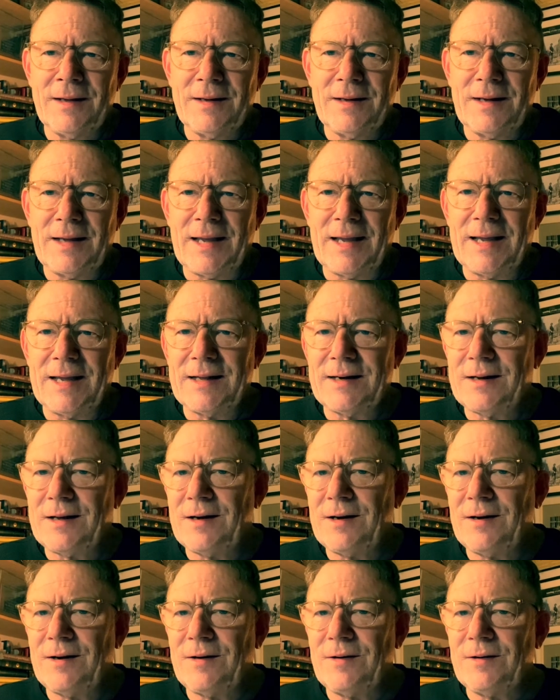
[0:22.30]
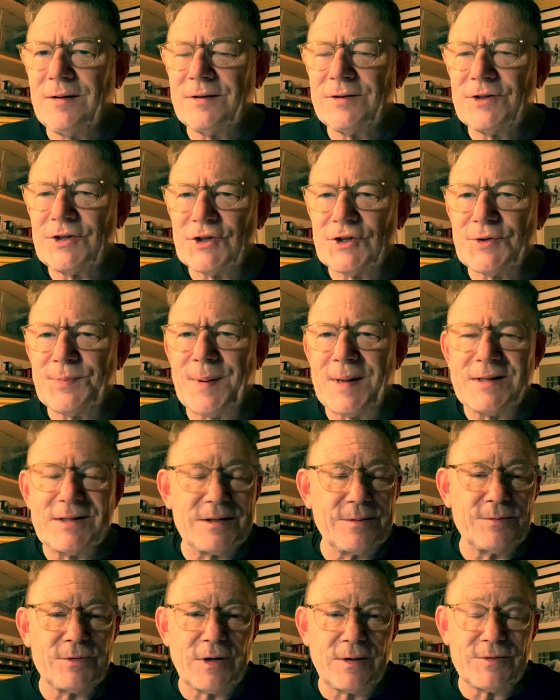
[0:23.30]
and just spent
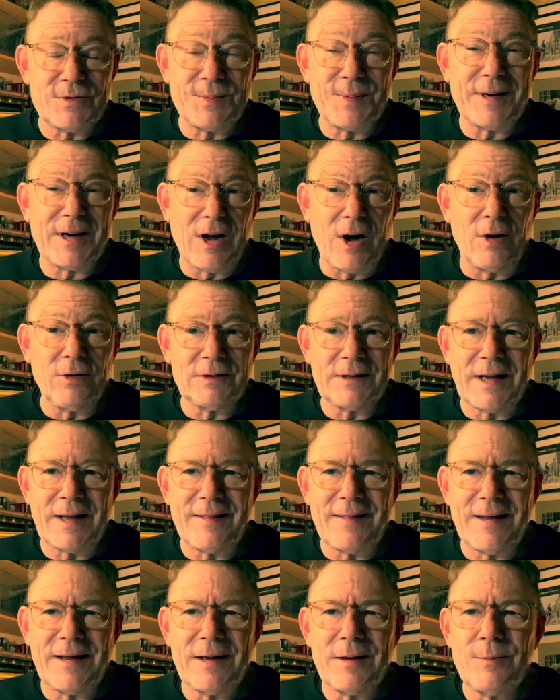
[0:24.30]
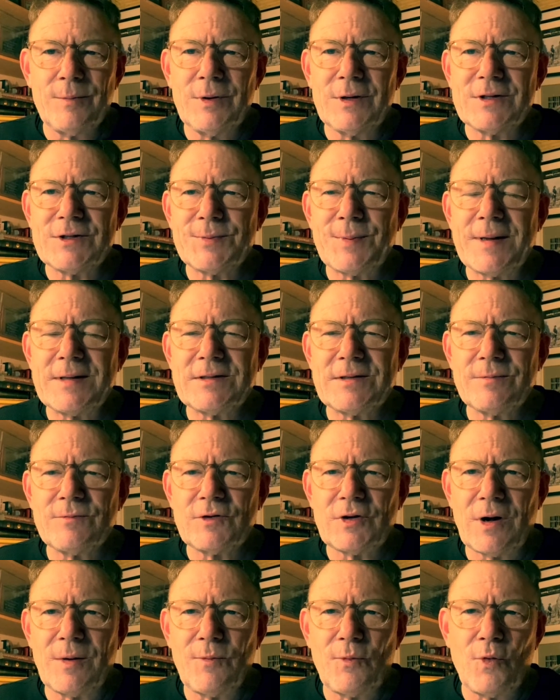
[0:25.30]
some time, it's a bit cold out there, but spent some
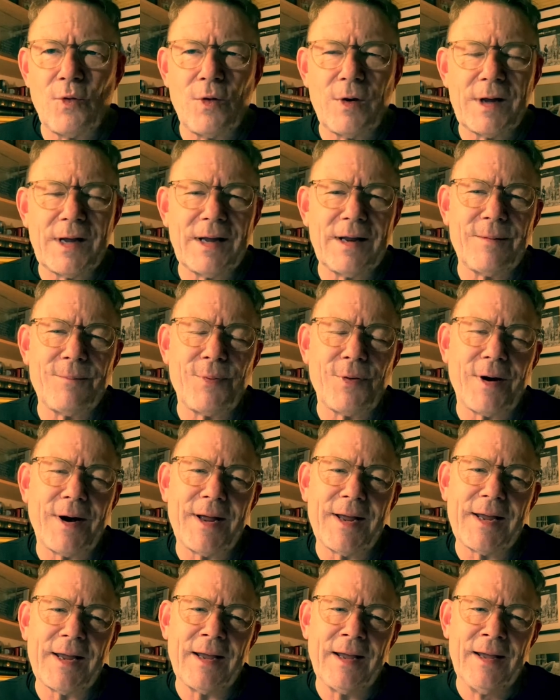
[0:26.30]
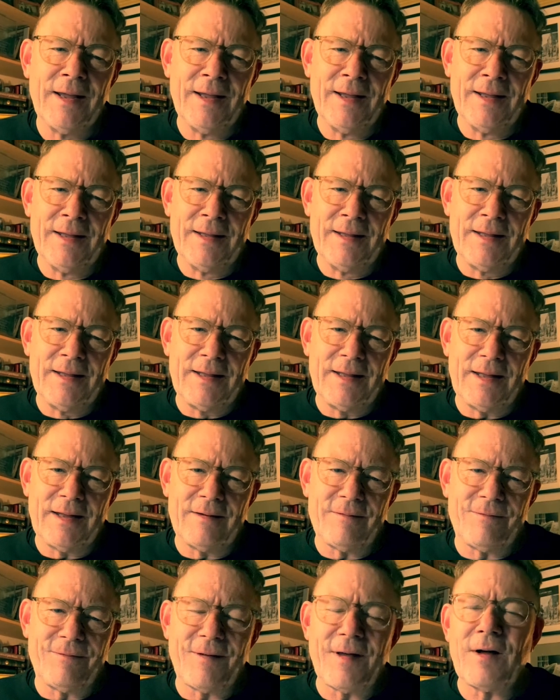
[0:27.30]
time walking and praying
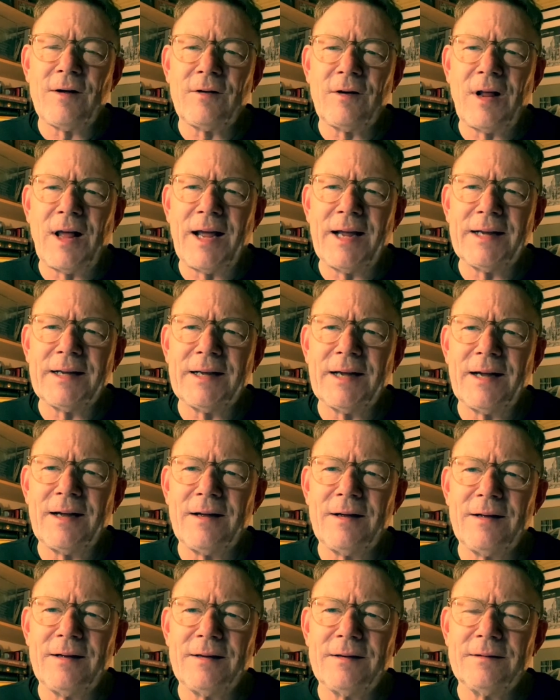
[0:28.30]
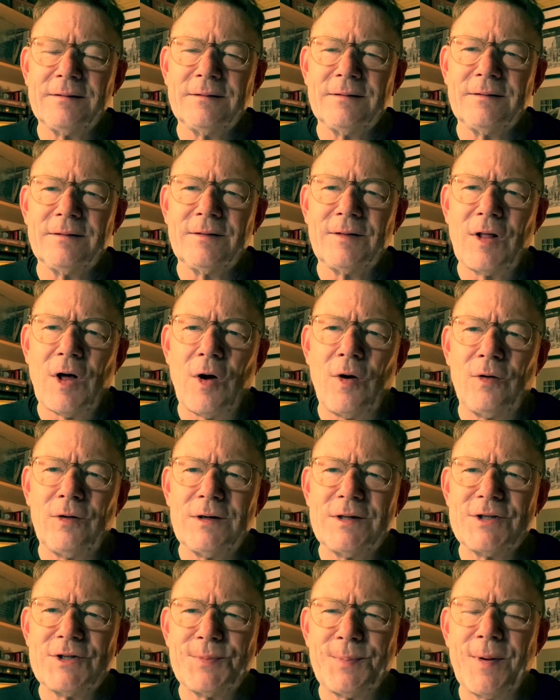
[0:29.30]
and felt like the
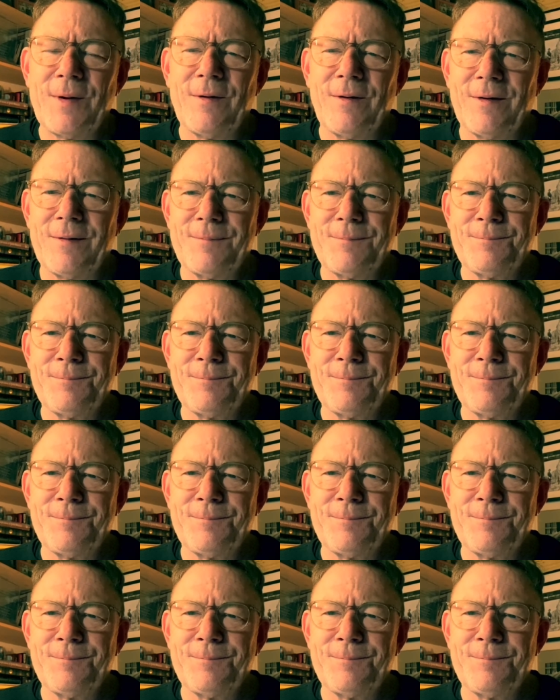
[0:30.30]
Holy Spirit